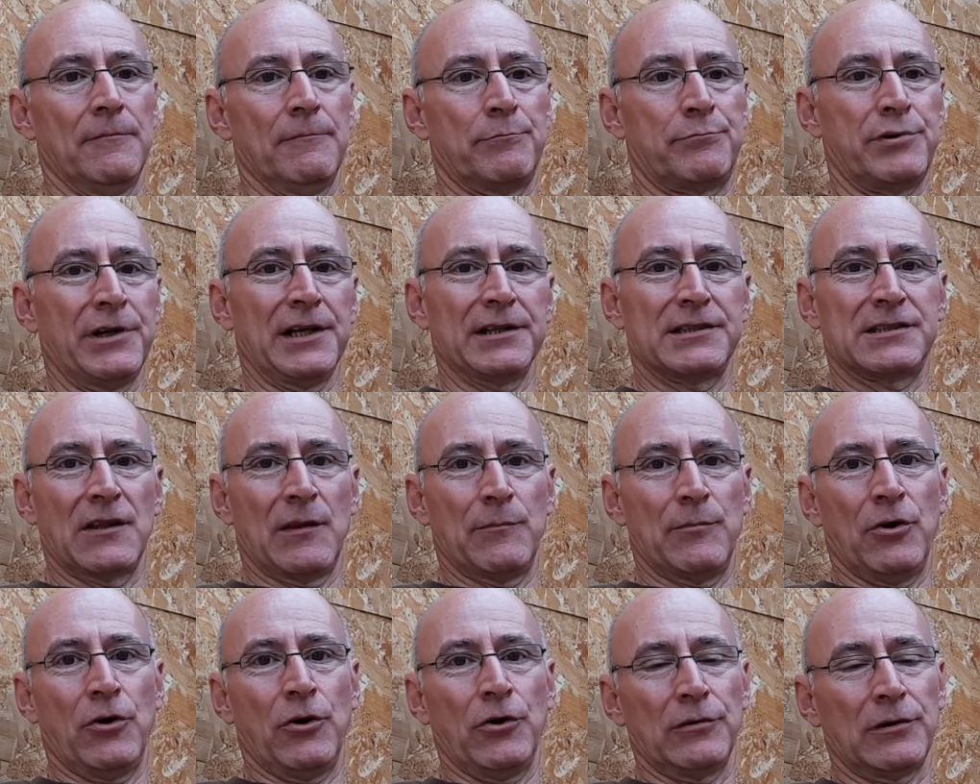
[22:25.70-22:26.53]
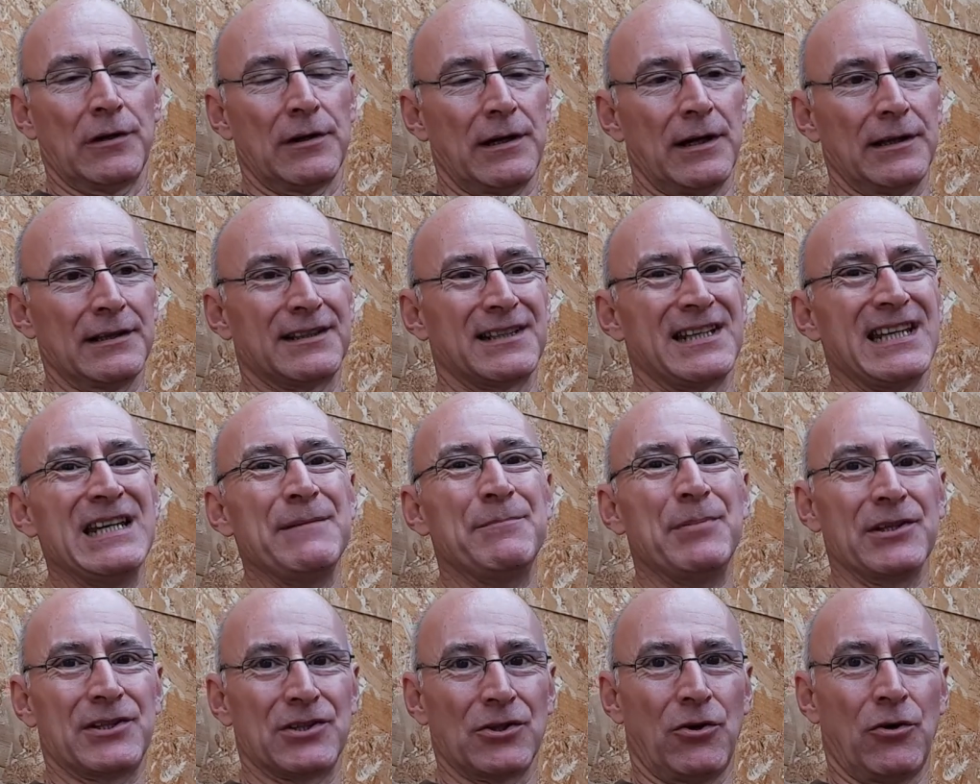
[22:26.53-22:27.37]
Bring it to the boil and
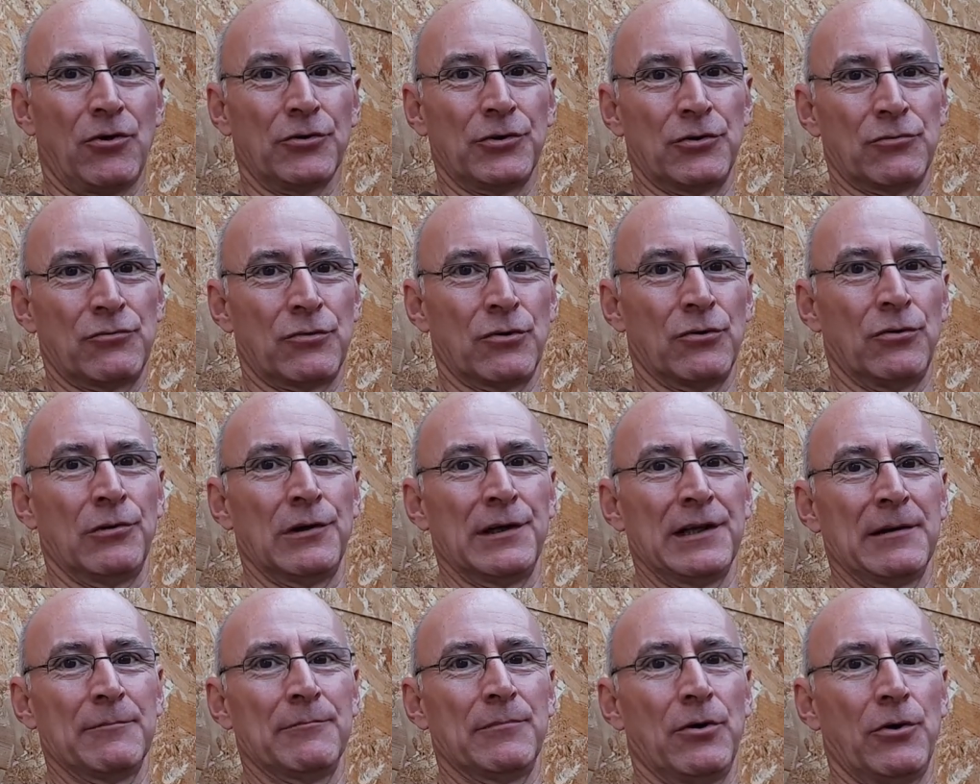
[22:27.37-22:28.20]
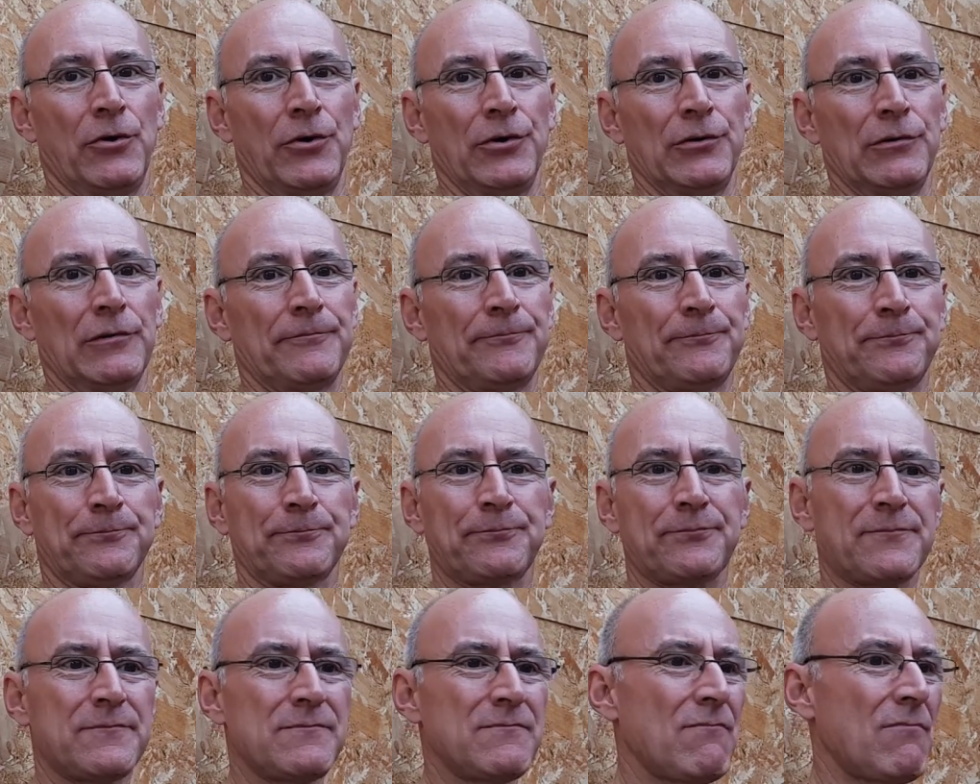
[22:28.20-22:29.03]
keep it on a rolling boil
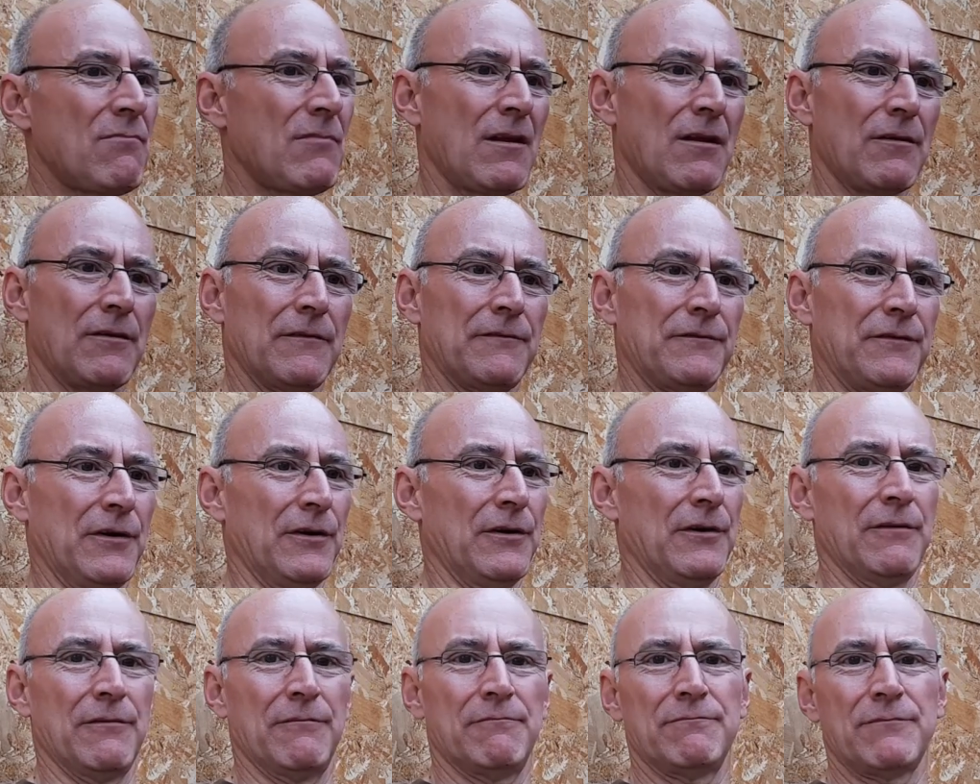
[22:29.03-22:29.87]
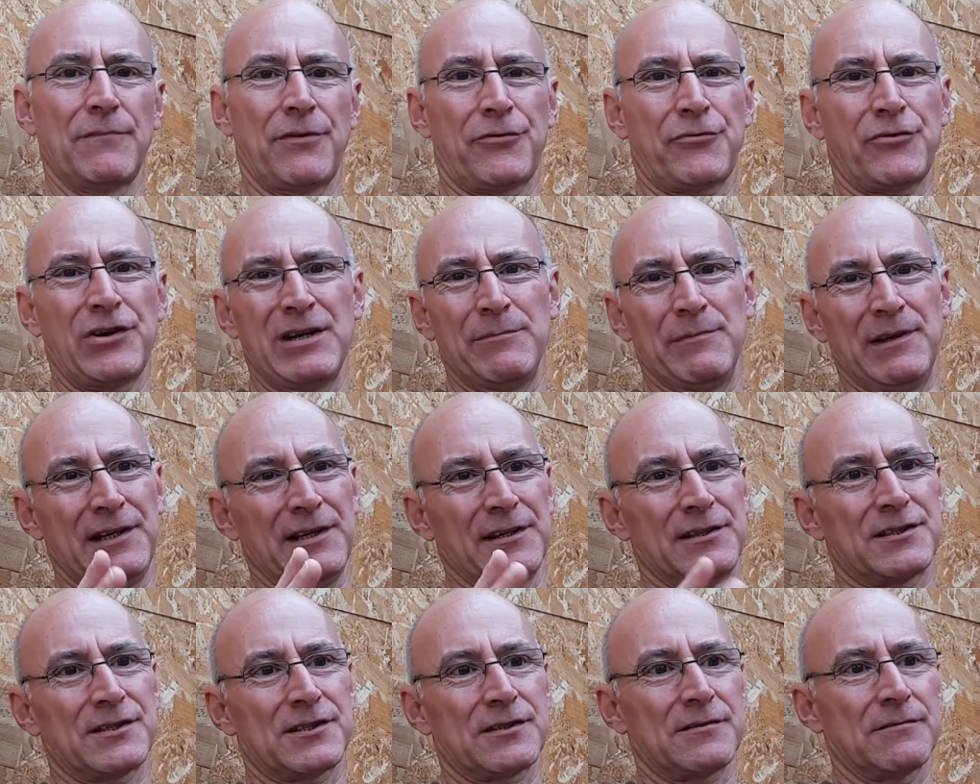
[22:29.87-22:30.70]
for 3
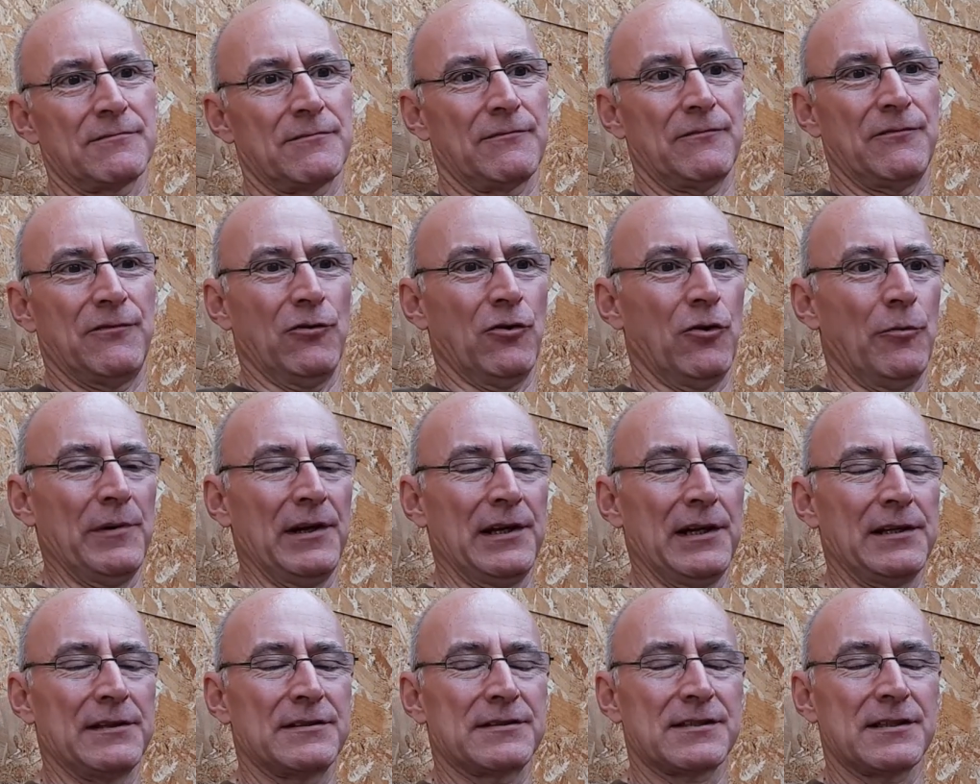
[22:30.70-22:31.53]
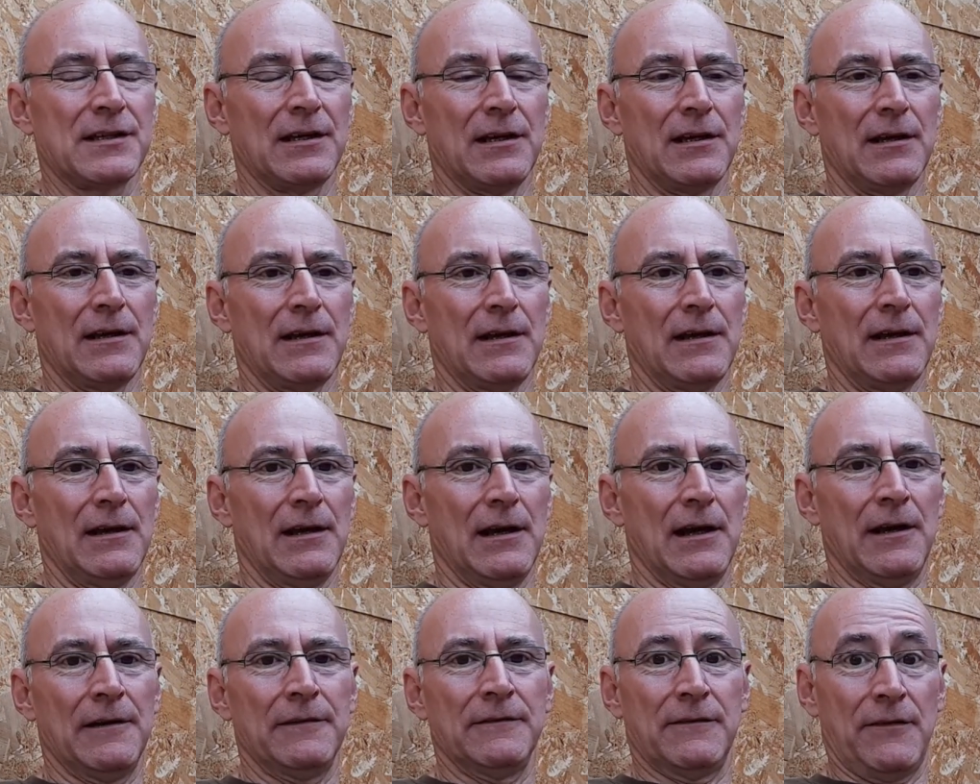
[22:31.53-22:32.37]
minutes, 4 minutes,
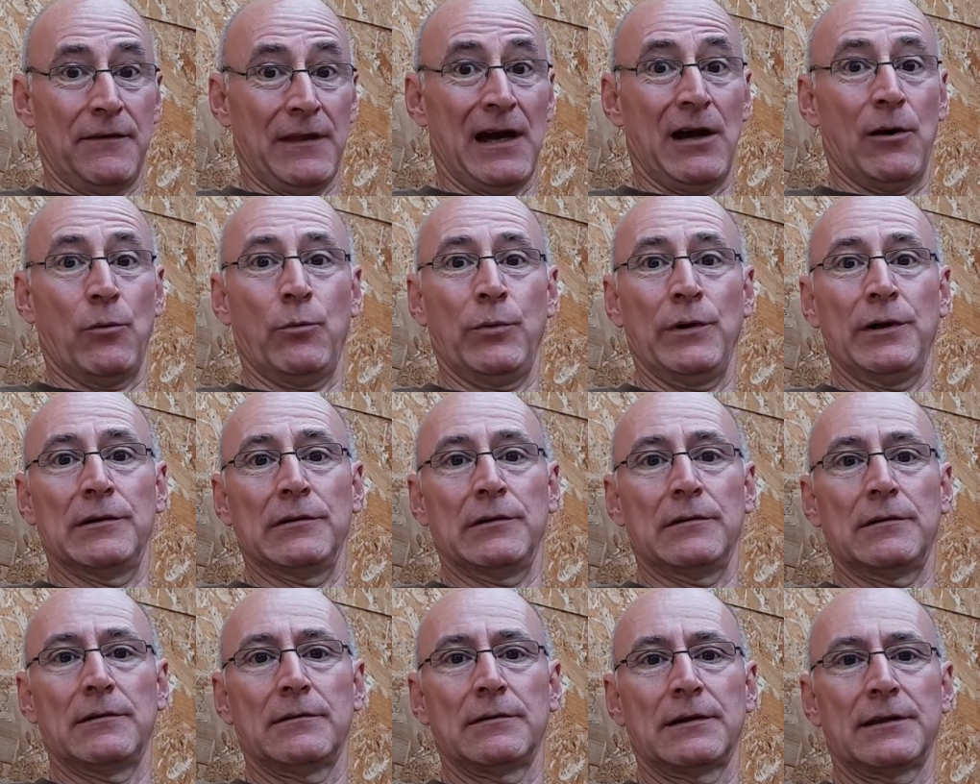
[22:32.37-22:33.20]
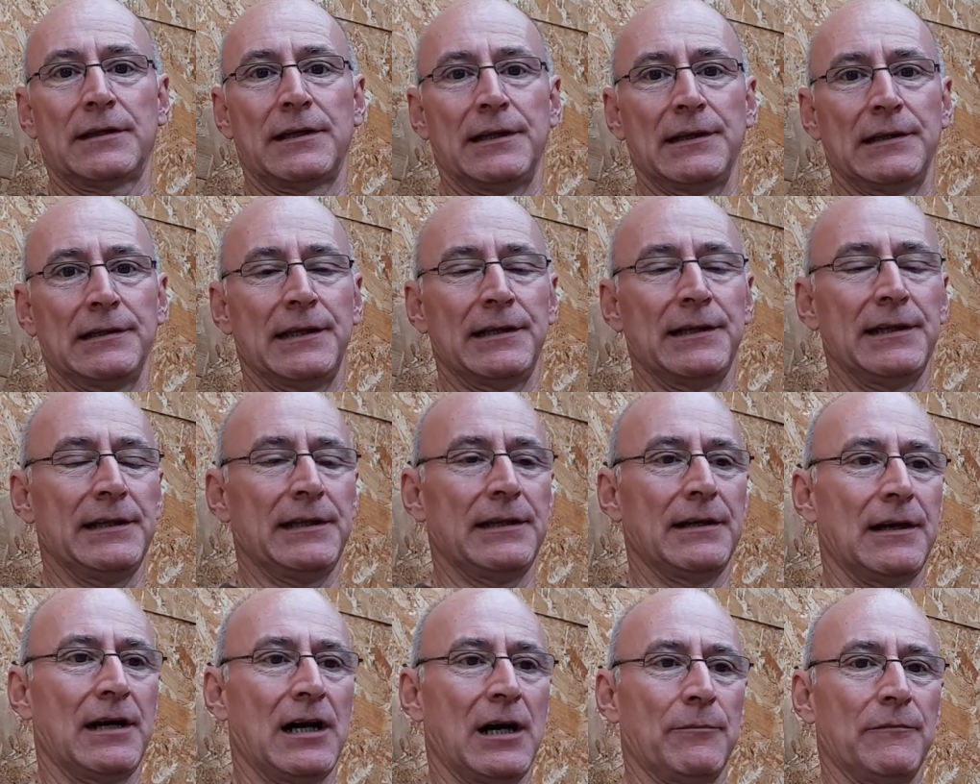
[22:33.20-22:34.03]
and that will kill any
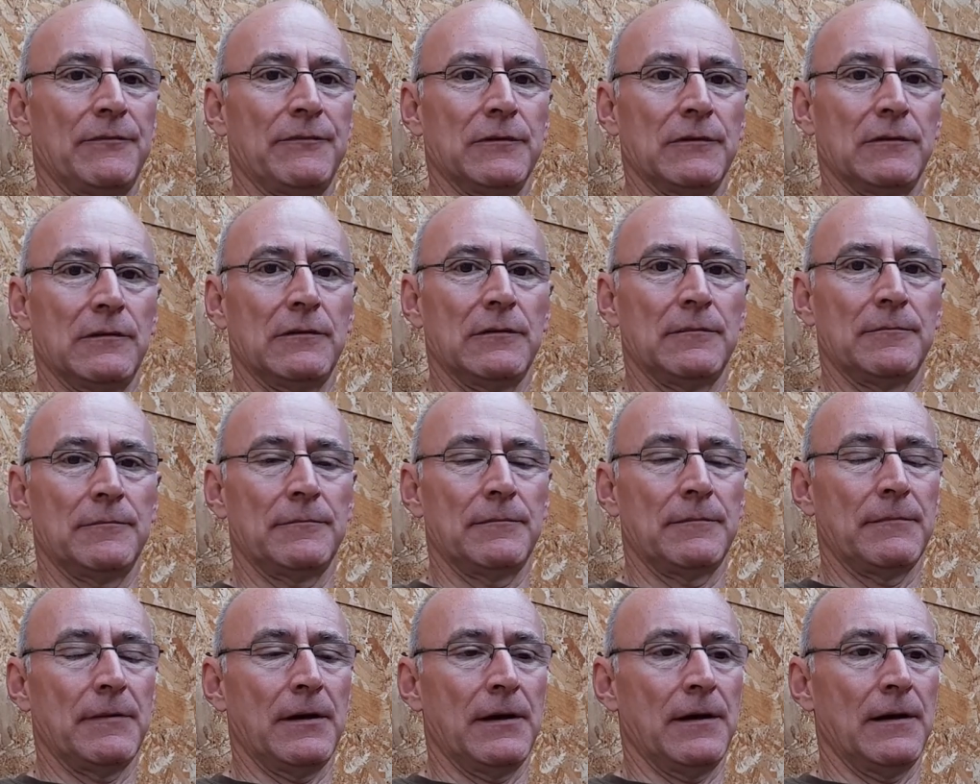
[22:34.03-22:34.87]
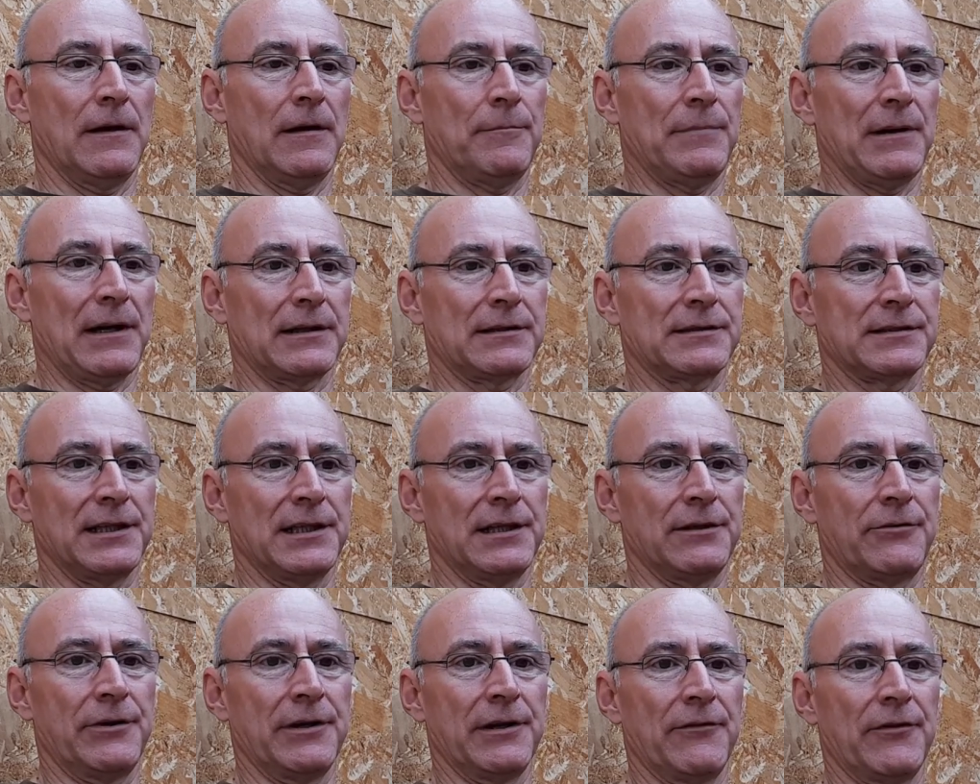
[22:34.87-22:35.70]
harmful
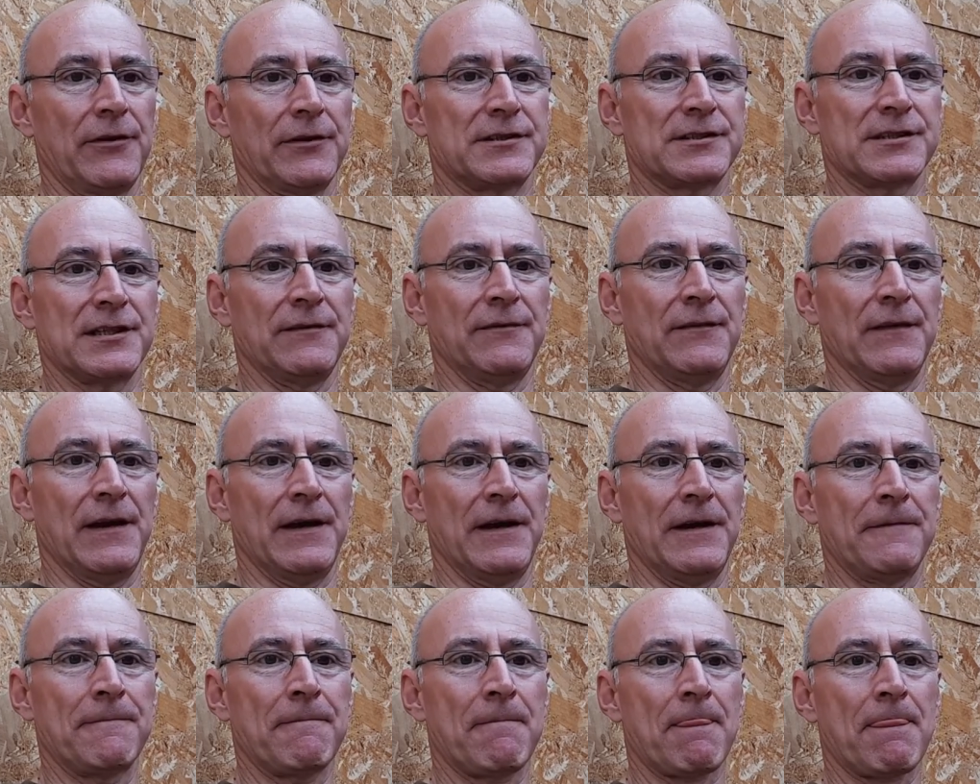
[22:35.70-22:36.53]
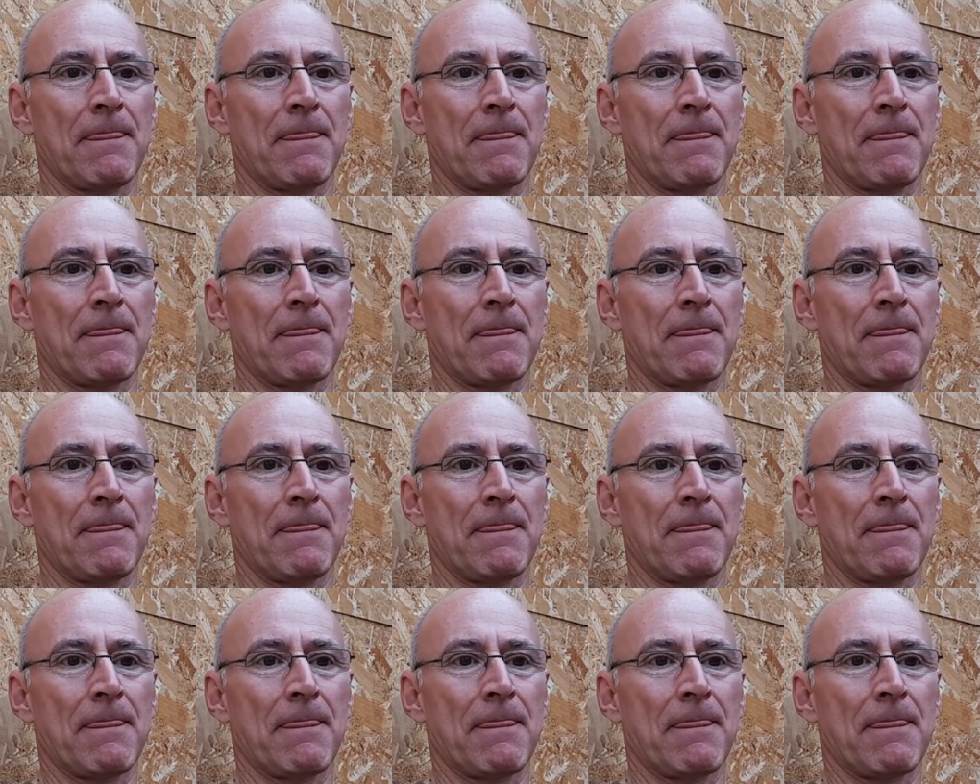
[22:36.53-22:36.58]
bacteria that's in there.